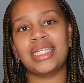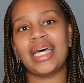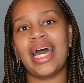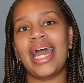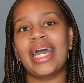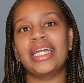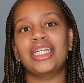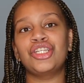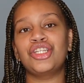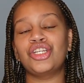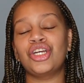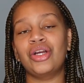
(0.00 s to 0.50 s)
I
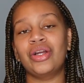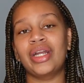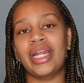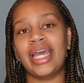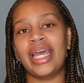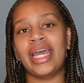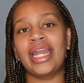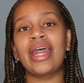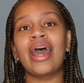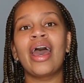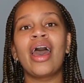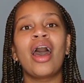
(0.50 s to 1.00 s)
had to turn
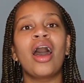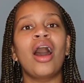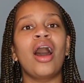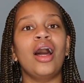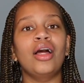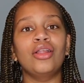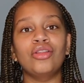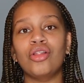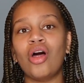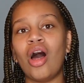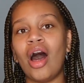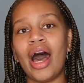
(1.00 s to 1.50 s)
in
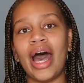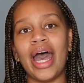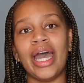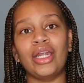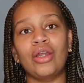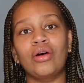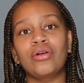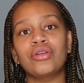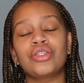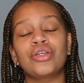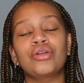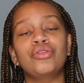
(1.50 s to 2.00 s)
a lot, and
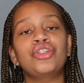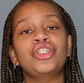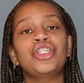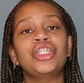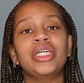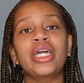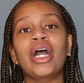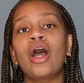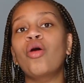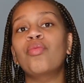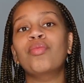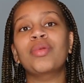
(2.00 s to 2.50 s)
also
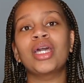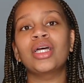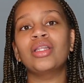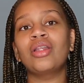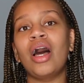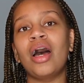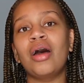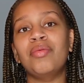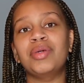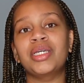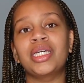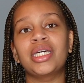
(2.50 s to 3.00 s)
she helped me a
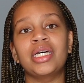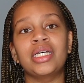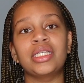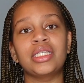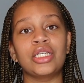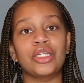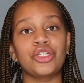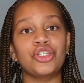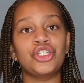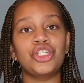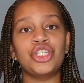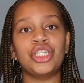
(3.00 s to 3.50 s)
lot because
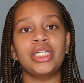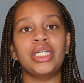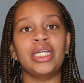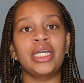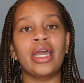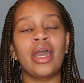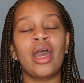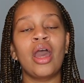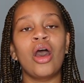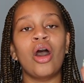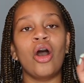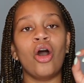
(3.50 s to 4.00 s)

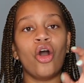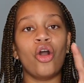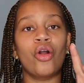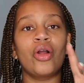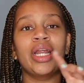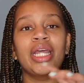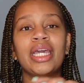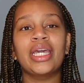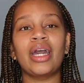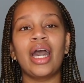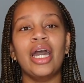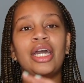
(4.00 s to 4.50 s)
she
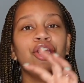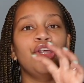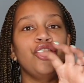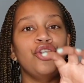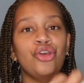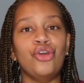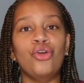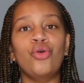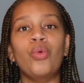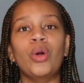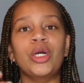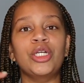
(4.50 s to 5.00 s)
already kind of
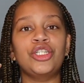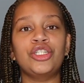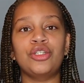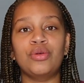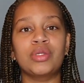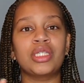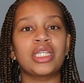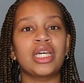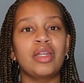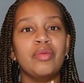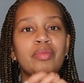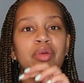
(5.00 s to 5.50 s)
knew what she
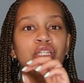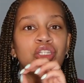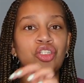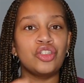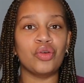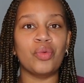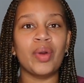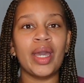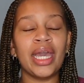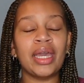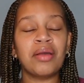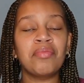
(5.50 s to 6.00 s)
was going to be
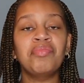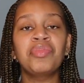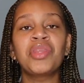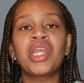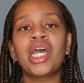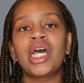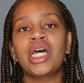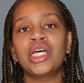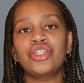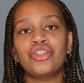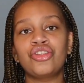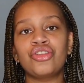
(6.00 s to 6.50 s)
doing.
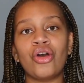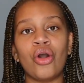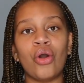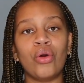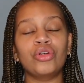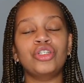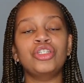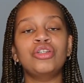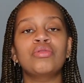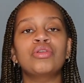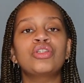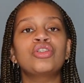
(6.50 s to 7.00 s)
So
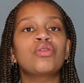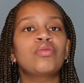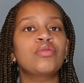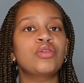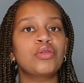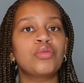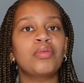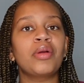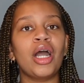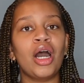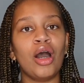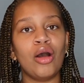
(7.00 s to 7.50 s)
she was
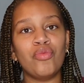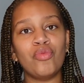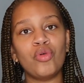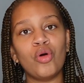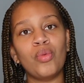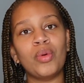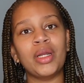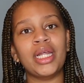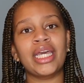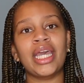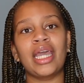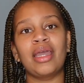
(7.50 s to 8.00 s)
super helpful
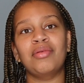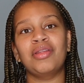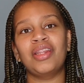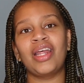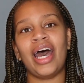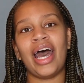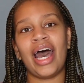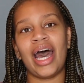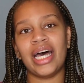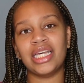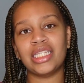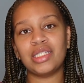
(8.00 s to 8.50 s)
when it came to
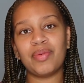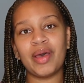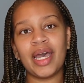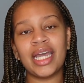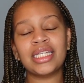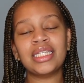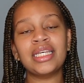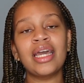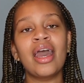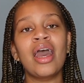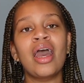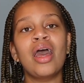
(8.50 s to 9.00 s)
that
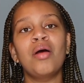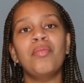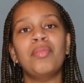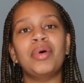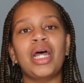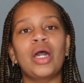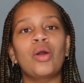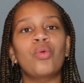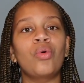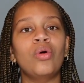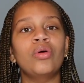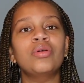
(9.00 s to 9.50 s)
aspect. But
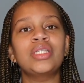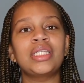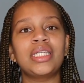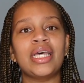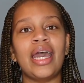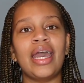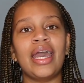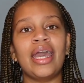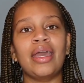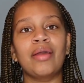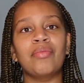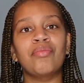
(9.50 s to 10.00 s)
I will
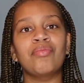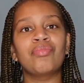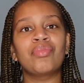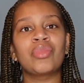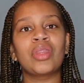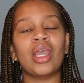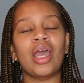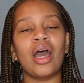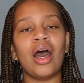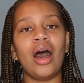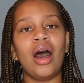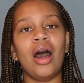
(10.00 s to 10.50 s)
say,
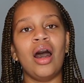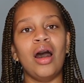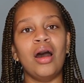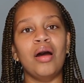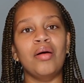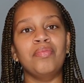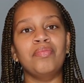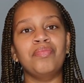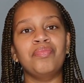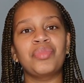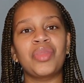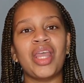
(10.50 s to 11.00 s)

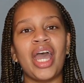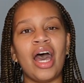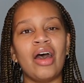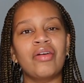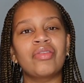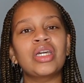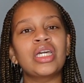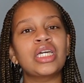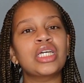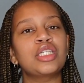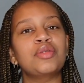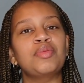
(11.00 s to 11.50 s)

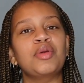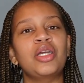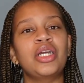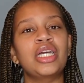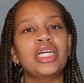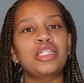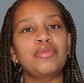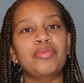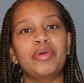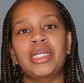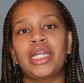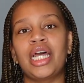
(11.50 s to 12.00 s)
having
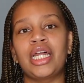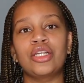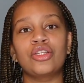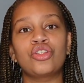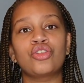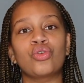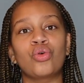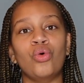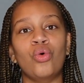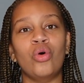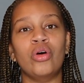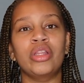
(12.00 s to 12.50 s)
experience being at a
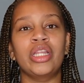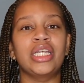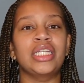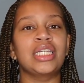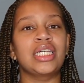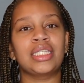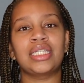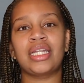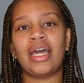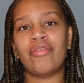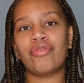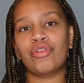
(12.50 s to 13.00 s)
school that
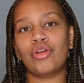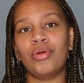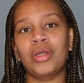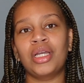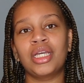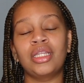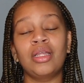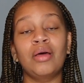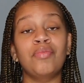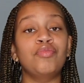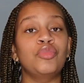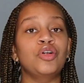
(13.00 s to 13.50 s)
doesn't have
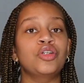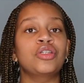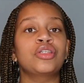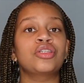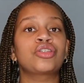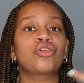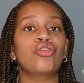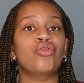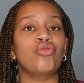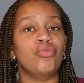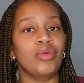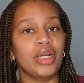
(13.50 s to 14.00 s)
curriculum versus
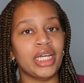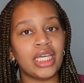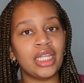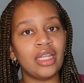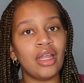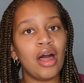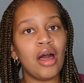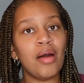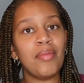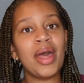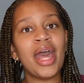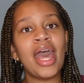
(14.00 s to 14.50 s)

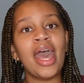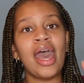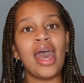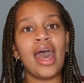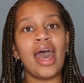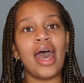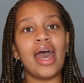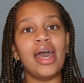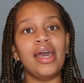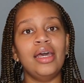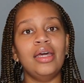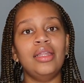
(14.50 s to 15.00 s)
curriculum,
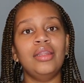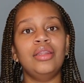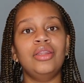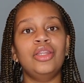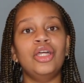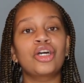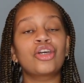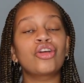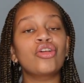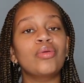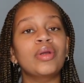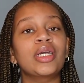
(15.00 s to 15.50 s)

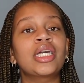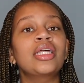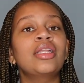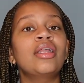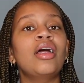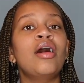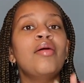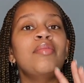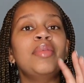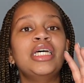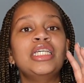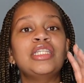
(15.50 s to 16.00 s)
the
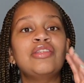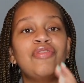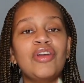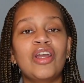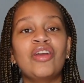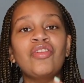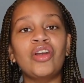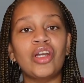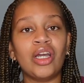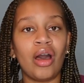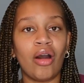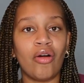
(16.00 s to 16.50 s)
curriculum is
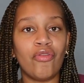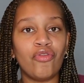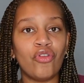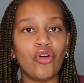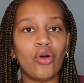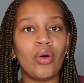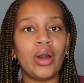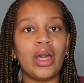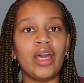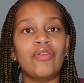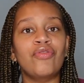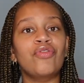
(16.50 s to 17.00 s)
very
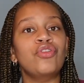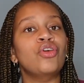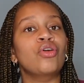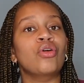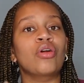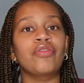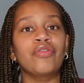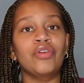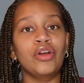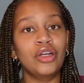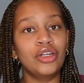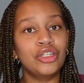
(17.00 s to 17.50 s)
helpful if you're
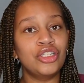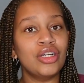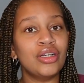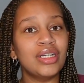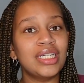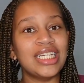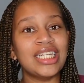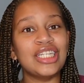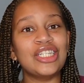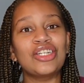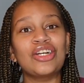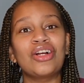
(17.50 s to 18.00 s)
a first year
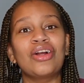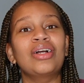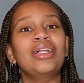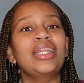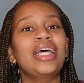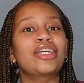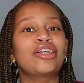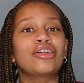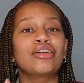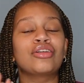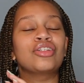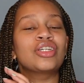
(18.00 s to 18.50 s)
teacher or
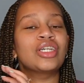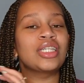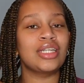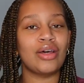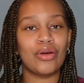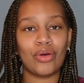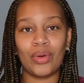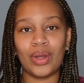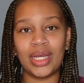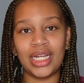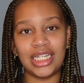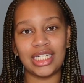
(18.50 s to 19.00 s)
like you're just now
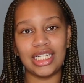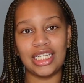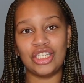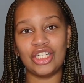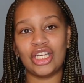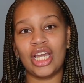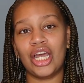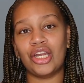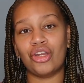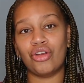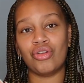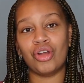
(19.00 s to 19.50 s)
going into
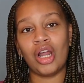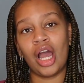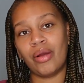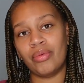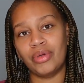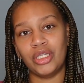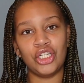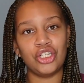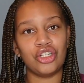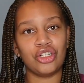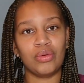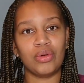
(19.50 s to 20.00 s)
teaching and you're not
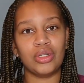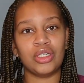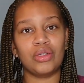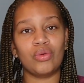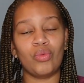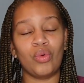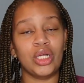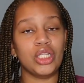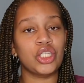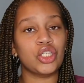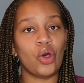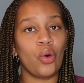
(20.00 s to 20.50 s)
really sure
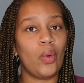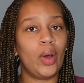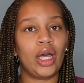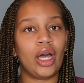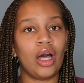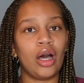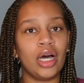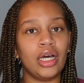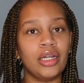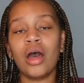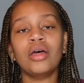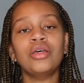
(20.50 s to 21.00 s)
what's going
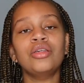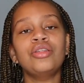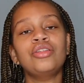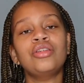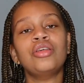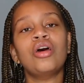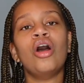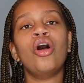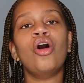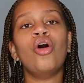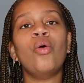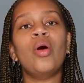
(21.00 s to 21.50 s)
on.
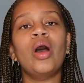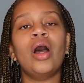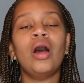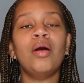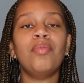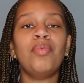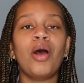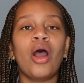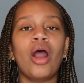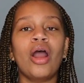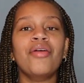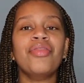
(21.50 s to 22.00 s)
So a
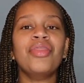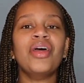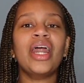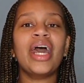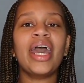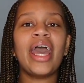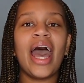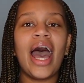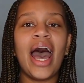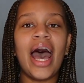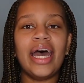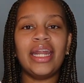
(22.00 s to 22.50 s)
part that
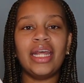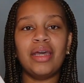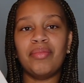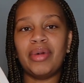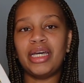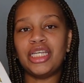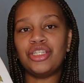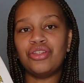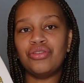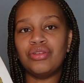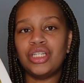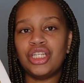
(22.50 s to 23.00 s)
I had in my
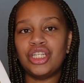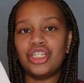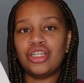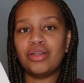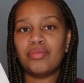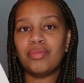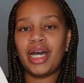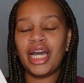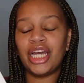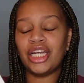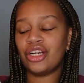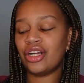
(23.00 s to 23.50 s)
student teaching
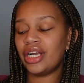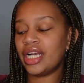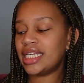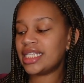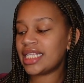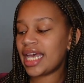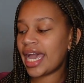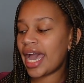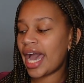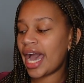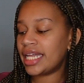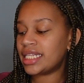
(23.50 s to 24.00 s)
binder is
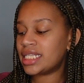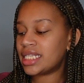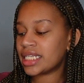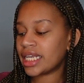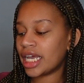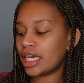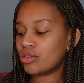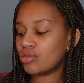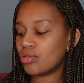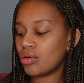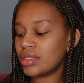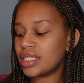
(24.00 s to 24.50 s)
I had
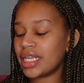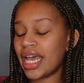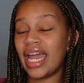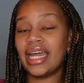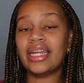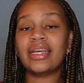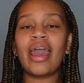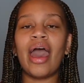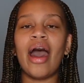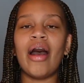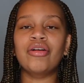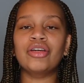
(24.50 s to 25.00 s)
schedules
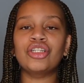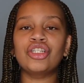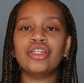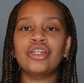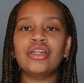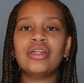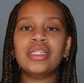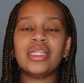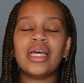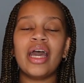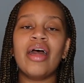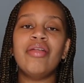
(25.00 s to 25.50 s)
and
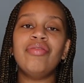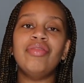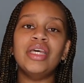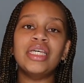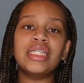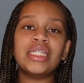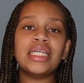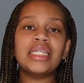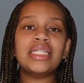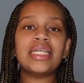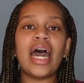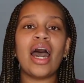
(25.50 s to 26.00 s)
calendars, and
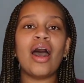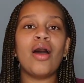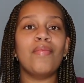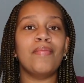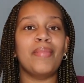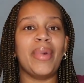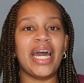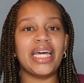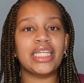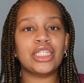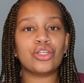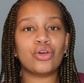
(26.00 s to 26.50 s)
this is how
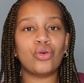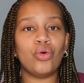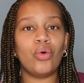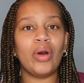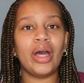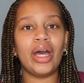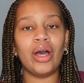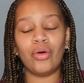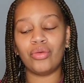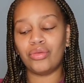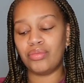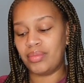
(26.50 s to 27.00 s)
my school
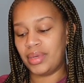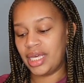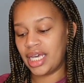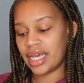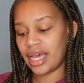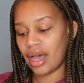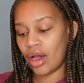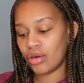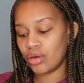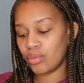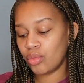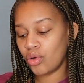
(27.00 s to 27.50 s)
held me
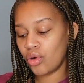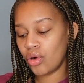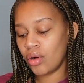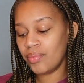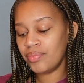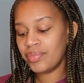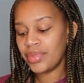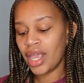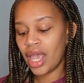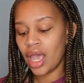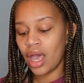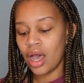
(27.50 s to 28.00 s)
accountable.
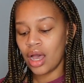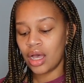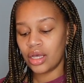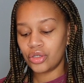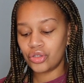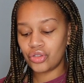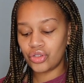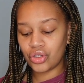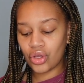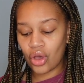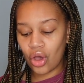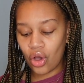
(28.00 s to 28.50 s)

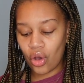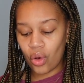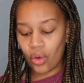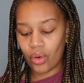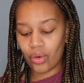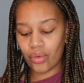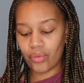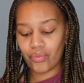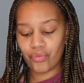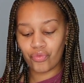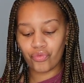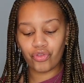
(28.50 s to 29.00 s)
So
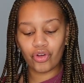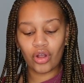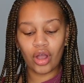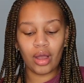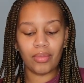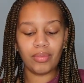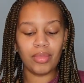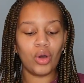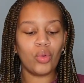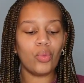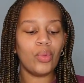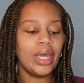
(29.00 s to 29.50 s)

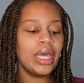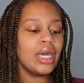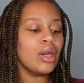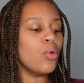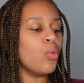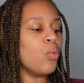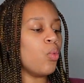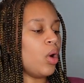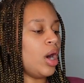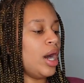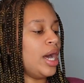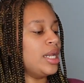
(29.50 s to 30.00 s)
from week
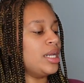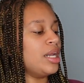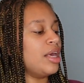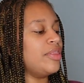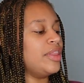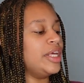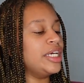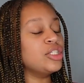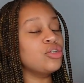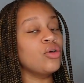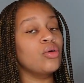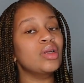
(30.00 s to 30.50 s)
1,
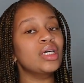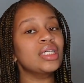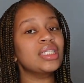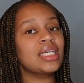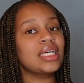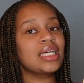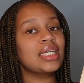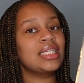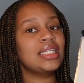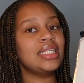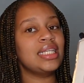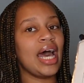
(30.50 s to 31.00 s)
they told us
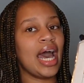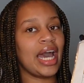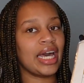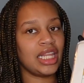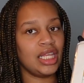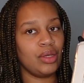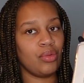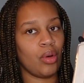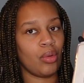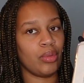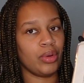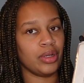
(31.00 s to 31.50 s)

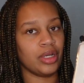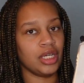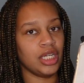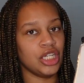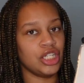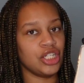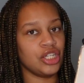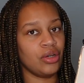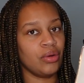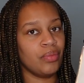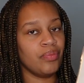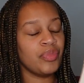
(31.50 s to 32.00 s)
exactly what we were going to
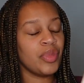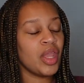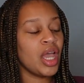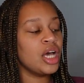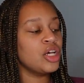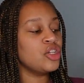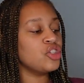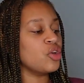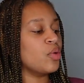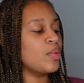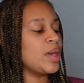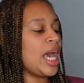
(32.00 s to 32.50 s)
do.
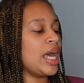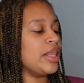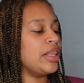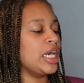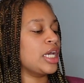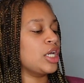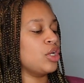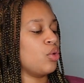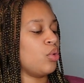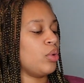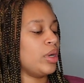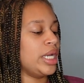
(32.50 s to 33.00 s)
So we had
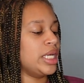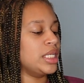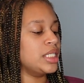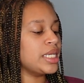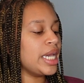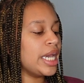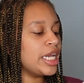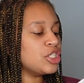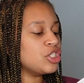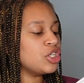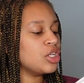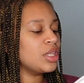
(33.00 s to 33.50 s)
like an
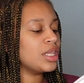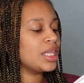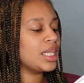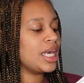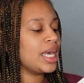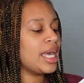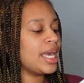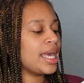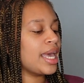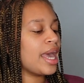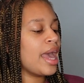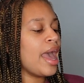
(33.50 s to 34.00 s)
orientation
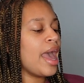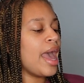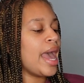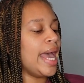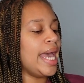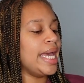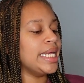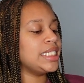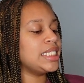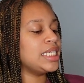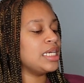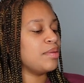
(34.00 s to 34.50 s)
thing,
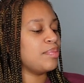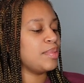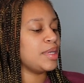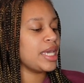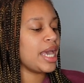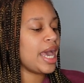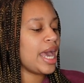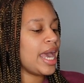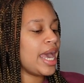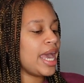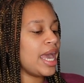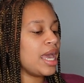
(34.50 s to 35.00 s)

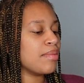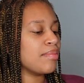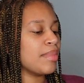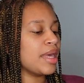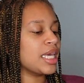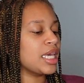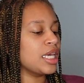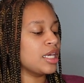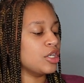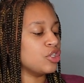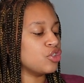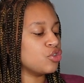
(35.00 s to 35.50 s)
edTPA,
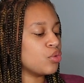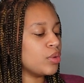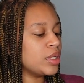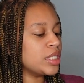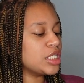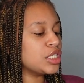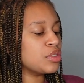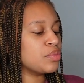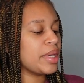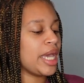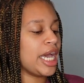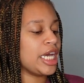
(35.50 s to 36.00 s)
making good
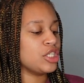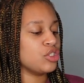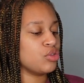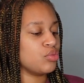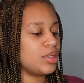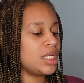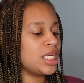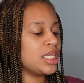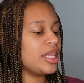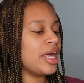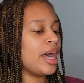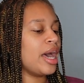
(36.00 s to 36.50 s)
choices. We had to
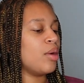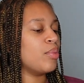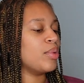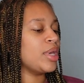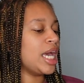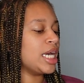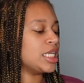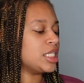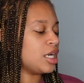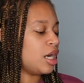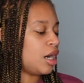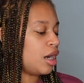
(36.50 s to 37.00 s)
read that. We
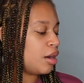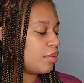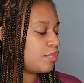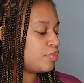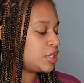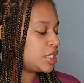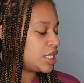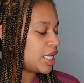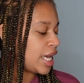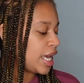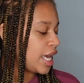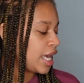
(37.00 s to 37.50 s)
had to
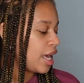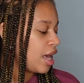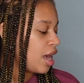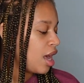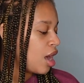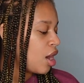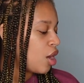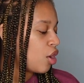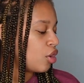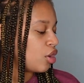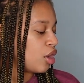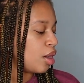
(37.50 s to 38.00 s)
update
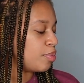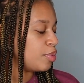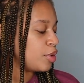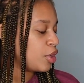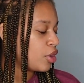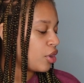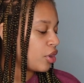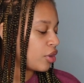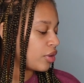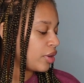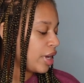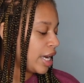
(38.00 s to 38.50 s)
or upload
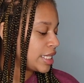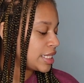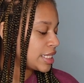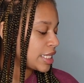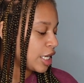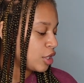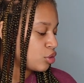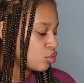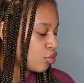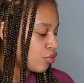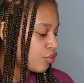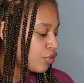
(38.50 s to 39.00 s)
our class
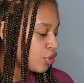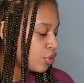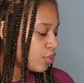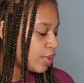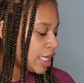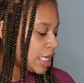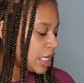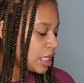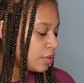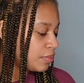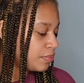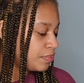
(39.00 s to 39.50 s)
schedule for the
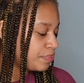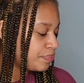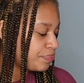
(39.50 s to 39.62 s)
week.